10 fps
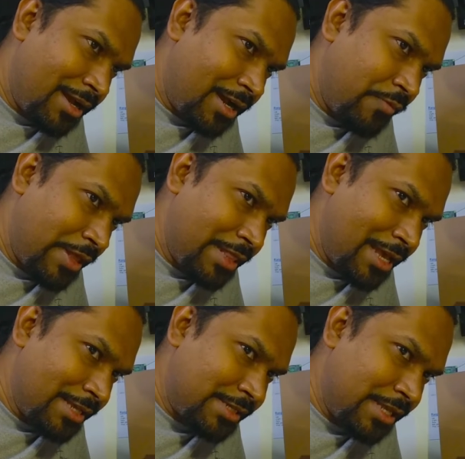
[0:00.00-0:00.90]
when
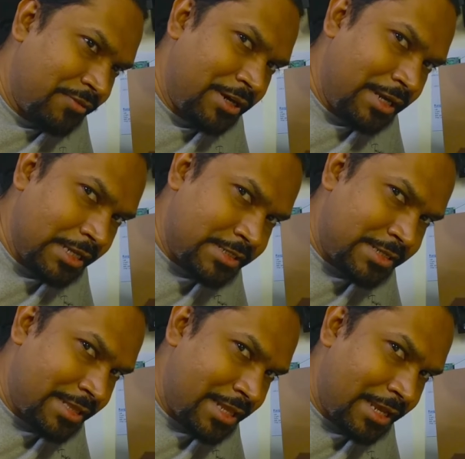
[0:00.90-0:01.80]
they see the word list,
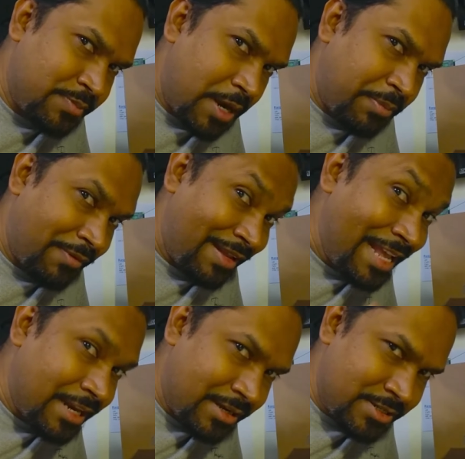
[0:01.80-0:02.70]
they think it's made up of
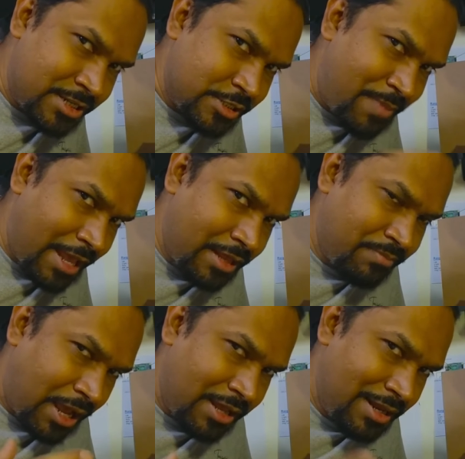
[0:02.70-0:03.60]
linked list. It's backed
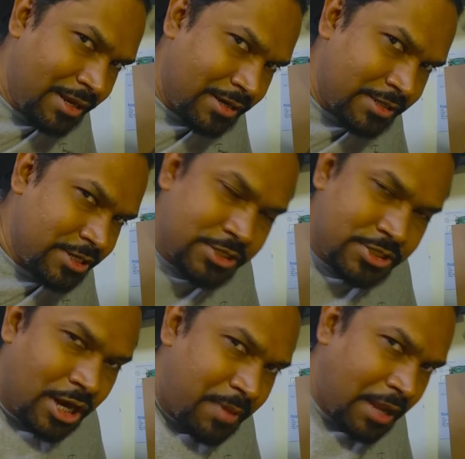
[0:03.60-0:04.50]
by a linked list. It is
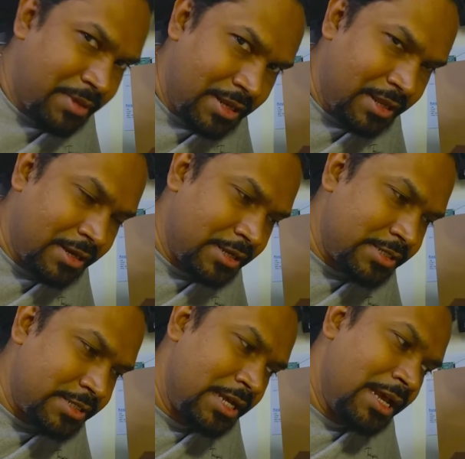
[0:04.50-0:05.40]
not backed by a linked
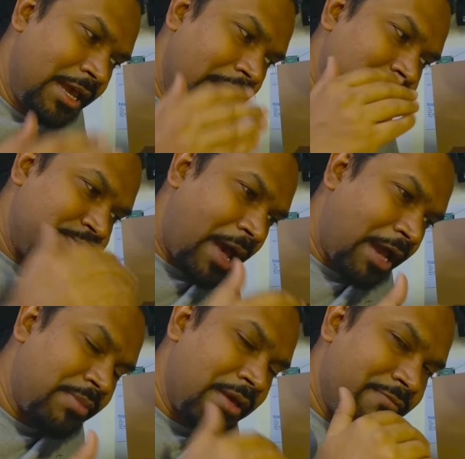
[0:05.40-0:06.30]
list. It's
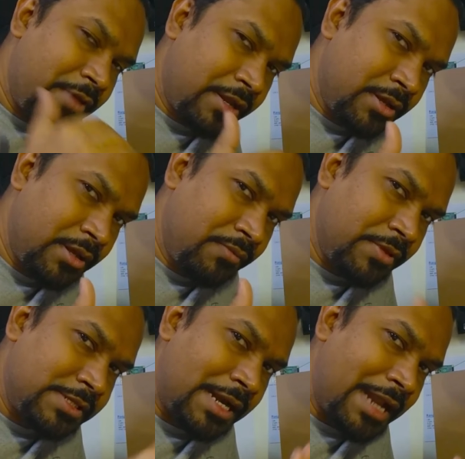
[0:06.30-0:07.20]
backed by a vector,
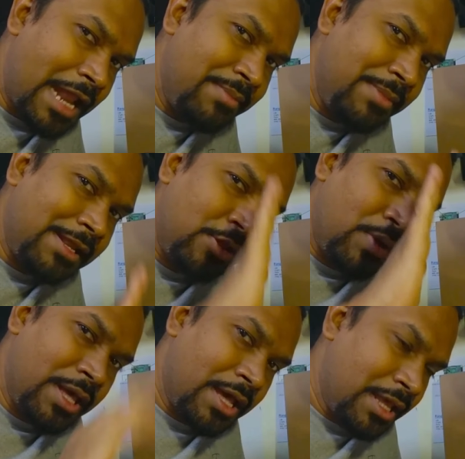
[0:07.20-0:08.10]
which is a dynamically
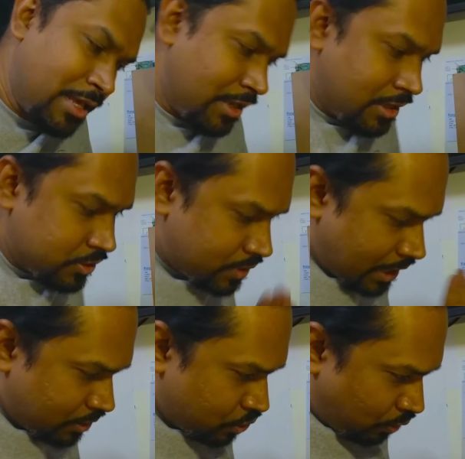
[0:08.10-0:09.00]
growing array. So it
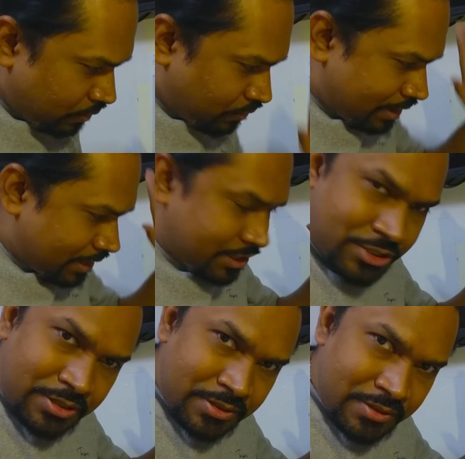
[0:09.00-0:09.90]
can grow in one
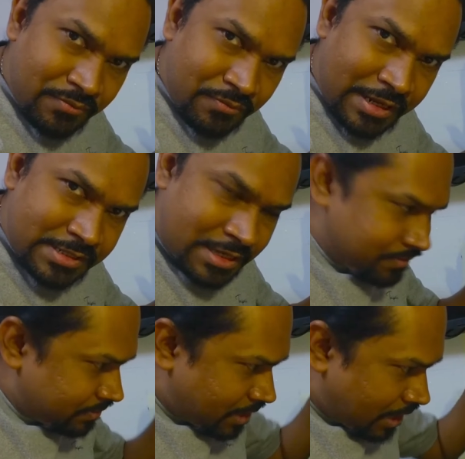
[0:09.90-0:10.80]
direction very easily,
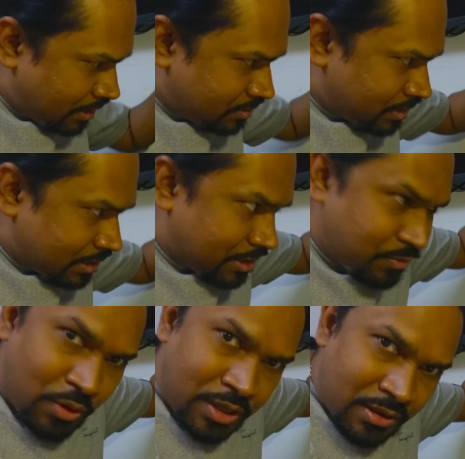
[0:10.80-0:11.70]
right? It can keep
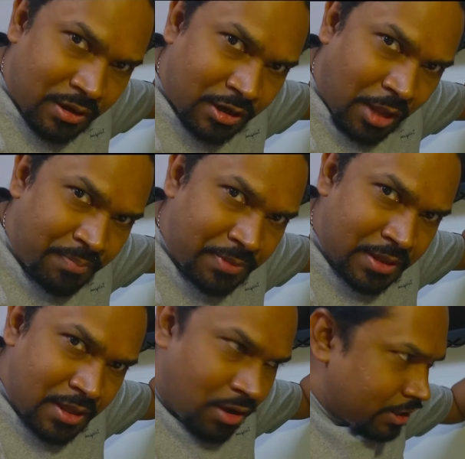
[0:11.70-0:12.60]
growing on top,
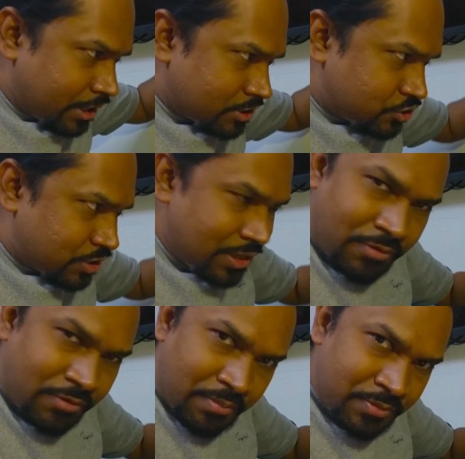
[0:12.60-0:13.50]
or it can shrink
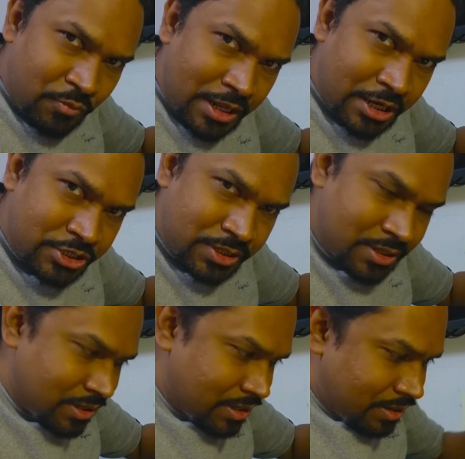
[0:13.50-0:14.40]
from one direction.
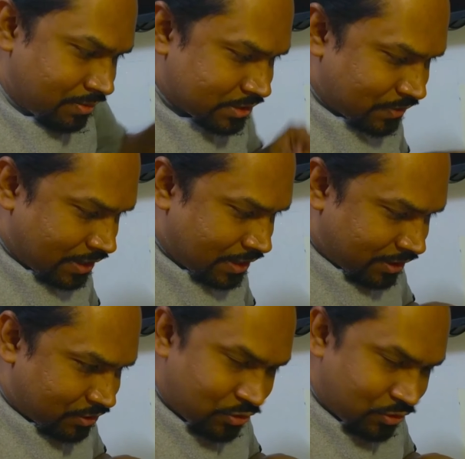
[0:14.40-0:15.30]
It's very
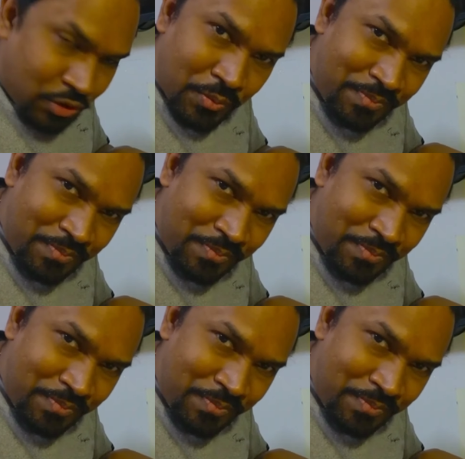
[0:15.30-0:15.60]
difficult to grow